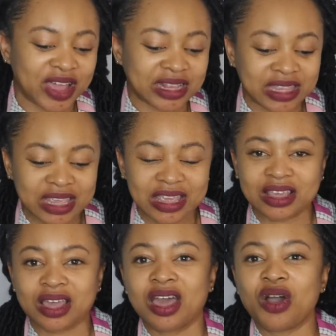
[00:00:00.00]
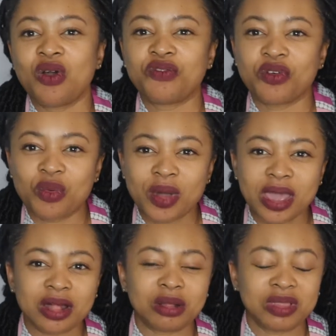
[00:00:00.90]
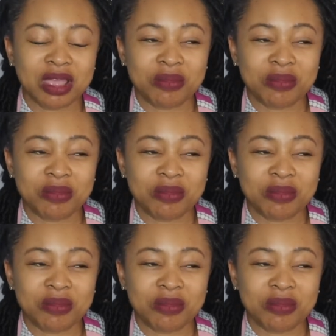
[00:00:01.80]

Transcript: fatigued, overwhelmed.